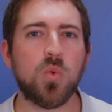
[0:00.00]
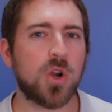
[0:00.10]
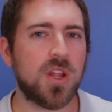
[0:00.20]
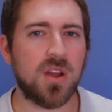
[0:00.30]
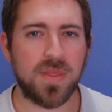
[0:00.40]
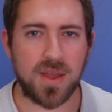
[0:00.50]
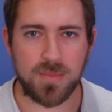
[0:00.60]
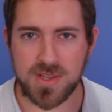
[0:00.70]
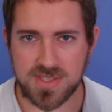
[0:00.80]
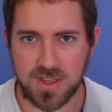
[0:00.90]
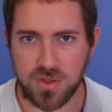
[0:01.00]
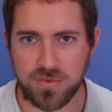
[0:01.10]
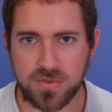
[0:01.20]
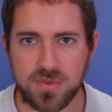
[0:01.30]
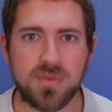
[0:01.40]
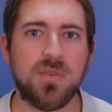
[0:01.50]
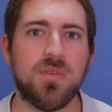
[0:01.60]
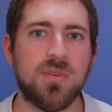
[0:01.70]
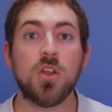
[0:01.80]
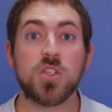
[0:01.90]
working on that myself.
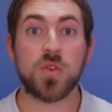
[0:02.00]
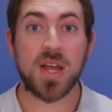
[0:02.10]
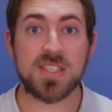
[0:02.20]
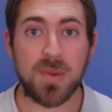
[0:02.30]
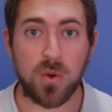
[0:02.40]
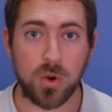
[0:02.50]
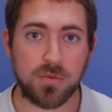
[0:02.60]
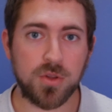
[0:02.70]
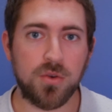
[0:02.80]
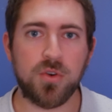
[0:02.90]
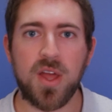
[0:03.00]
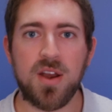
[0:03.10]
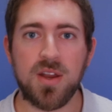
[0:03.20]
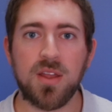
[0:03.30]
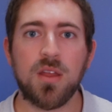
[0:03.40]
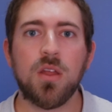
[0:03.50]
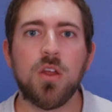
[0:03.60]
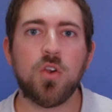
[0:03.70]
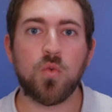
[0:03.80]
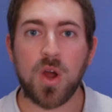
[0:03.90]
So that's my workflow for editing.
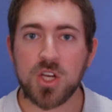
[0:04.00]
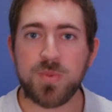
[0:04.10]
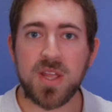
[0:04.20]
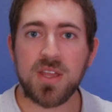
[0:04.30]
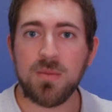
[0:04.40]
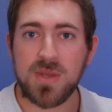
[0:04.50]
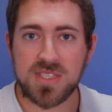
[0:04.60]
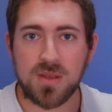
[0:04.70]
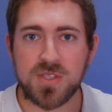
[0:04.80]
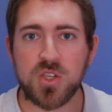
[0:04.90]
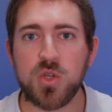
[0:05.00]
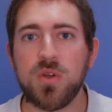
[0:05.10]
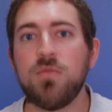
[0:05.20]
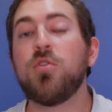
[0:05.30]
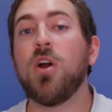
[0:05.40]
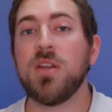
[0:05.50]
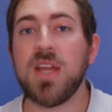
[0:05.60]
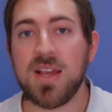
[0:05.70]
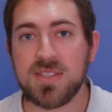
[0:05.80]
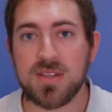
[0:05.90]
GarageBand can be substituted for
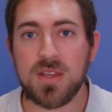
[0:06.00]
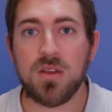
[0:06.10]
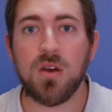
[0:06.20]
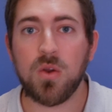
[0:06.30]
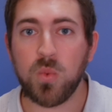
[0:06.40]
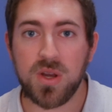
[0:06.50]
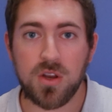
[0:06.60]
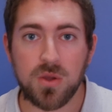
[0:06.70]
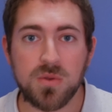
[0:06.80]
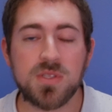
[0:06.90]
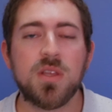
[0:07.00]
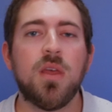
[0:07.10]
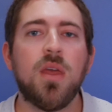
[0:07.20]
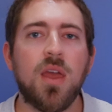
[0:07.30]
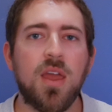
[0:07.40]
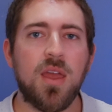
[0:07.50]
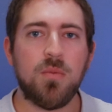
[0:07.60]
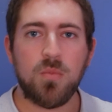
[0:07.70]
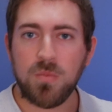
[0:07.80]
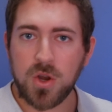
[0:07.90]
Audacity on Windows,
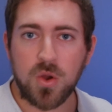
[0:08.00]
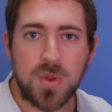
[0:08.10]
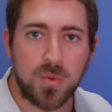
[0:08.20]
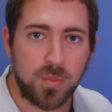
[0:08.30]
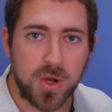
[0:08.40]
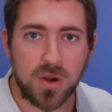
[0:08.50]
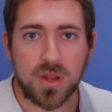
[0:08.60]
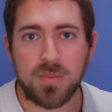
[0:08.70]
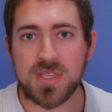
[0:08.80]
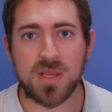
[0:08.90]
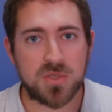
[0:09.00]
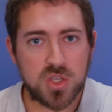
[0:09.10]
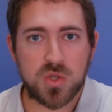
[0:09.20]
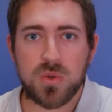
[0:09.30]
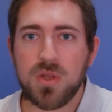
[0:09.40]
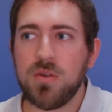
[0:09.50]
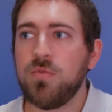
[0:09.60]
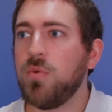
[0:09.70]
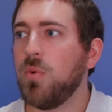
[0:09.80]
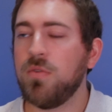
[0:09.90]
and Adobe Premiere can be substituted
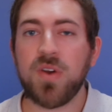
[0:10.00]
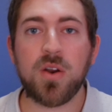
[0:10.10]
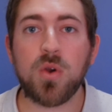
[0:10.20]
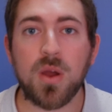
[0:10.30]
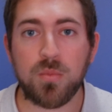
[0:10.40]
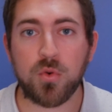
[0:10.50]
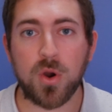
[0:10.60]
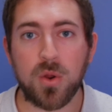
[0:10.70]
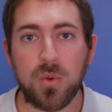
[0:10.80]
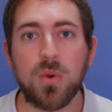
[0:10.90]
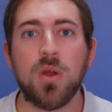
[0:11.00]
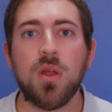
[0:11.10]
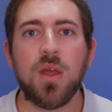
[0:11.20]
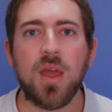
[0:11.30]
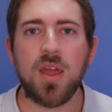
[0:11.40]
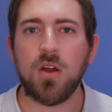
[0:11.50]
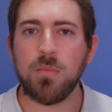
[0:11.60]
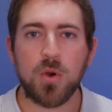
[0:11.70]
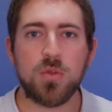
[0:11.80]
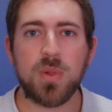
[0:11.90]
for Final Cut Pro. And on
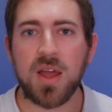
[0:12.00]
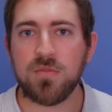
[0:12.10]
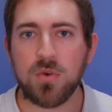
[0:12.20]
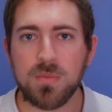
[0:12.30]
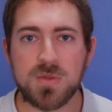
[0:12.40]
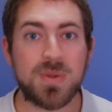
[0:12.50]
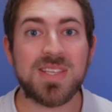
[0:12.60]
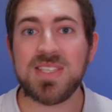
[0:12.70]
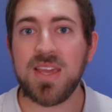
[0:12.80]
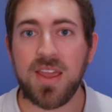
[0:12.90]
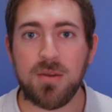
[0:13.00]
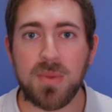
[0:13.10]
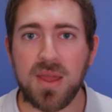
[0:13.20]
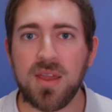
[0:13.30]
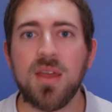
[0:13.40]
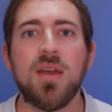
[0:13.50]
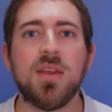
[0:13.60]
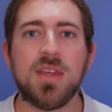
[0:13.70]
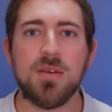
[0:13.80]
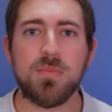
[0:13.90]
both platforms, PC and Mac,
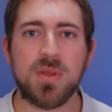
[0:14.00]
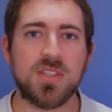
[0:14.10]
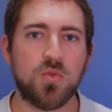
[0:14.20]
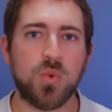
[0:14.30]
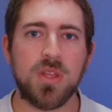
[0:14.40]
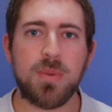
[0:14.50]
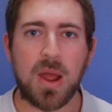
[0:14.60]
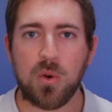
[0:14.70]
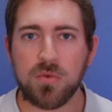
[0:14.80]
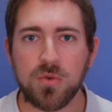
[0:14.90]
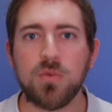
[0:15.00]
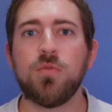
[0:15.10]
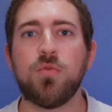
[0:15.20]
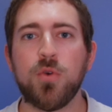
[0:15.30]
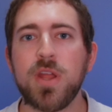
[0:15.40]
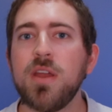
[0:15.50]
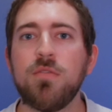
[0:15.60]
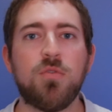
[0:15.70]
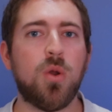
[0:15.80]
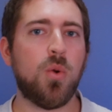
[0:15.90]
GIMP is a really powerful, free
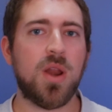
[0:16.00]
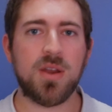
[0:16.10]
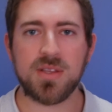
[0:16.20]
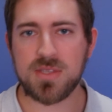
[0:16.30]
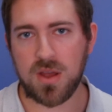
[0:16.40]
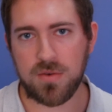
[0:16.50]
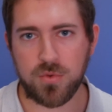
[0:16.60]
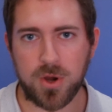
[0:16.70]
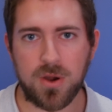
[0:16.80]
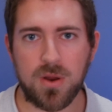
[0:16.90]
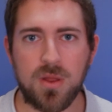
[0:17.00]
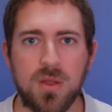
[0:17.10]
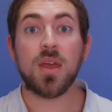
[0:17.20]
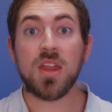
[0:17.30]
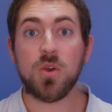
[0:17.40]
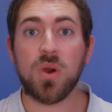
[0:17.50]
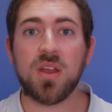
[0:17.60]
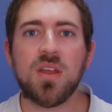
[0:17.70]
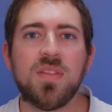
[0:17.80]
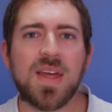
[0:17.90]
photo editing software. Anyway,
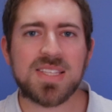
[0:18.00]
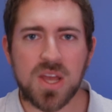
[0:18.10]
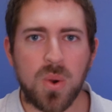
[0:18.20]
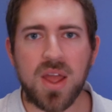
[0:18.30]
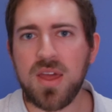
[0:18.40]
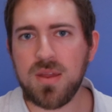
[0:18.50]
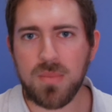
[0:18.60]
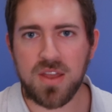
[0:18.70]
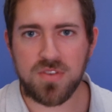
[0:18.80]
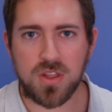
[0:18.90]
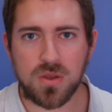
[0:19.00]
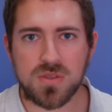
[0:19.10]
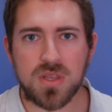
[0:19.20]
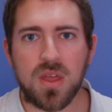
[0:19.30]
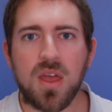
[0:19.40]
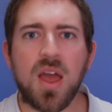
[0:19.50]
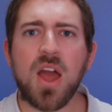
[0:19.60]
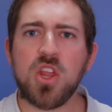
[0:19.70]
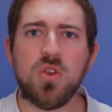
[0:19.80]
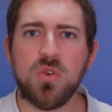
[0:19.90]
that's how I edit my videos. How
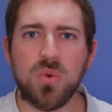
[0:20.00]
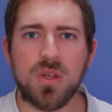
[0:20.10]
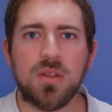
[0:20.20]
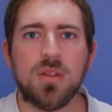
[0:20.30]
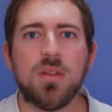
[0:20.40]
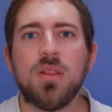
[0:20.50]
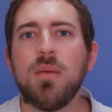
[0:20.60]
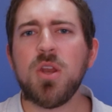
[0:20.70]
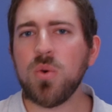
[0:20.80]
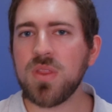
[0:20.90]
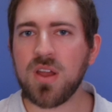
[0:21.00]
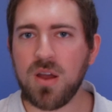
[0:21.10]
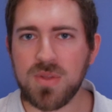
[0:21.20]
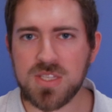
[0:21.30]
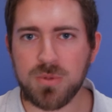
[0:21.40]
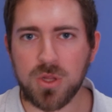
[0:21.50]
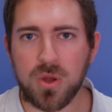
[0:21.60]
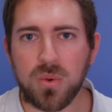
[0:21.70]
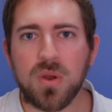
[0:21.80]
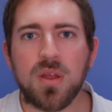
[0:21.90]
do you do it? Let me know in the comments
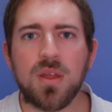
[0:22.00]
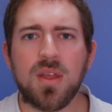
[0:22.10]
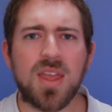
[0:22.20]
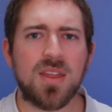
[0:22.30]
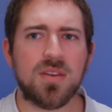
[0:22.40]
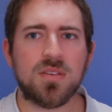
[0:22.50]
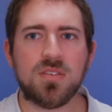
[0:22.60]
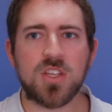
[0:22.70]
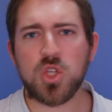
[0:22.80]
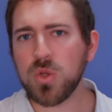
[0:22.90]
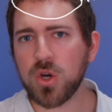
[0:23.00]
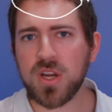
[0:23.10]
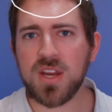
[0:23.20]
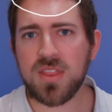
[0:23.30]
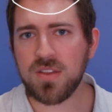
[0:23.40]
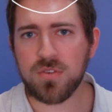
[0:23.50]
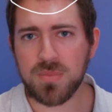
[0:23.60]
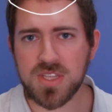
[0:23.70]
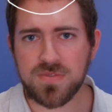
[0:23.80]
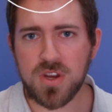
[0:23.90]
below. And did you learn anything from
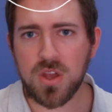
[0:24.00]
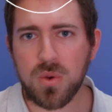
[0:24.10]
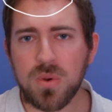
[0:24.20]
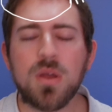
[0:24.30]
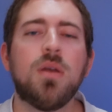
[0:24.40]
this video?